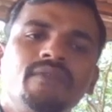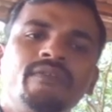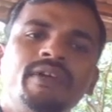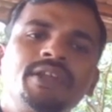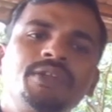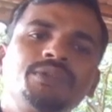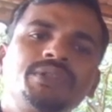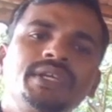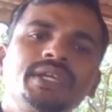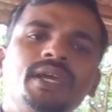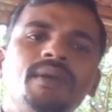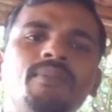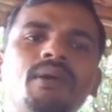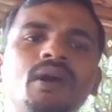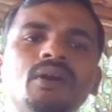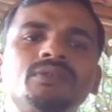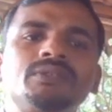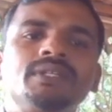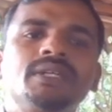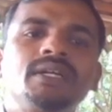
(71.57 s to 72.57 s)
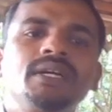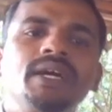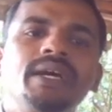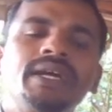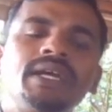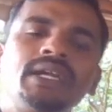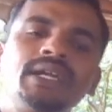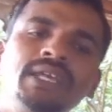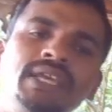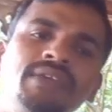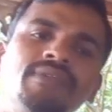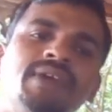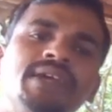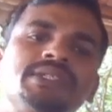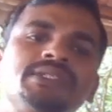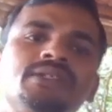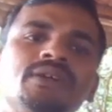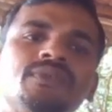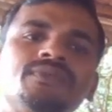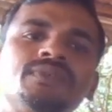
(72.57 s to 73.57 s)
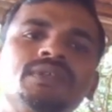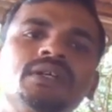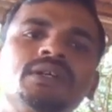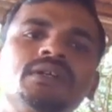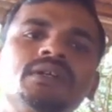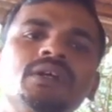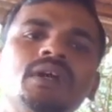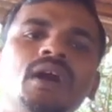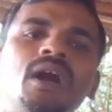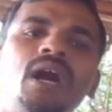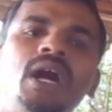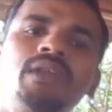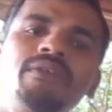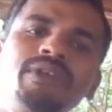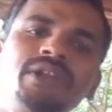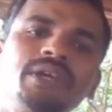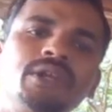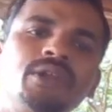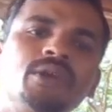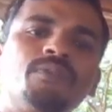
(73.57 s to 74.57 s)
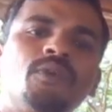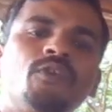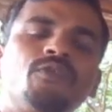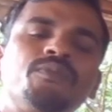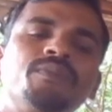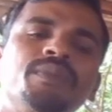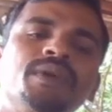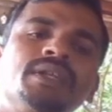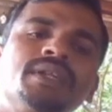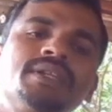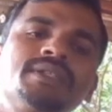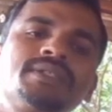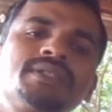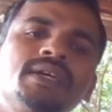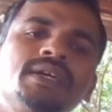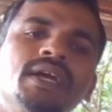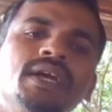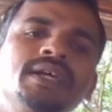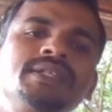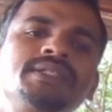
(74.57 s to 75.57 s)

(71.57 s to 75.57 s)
When you think about the cleavage of the olivine group of minerals,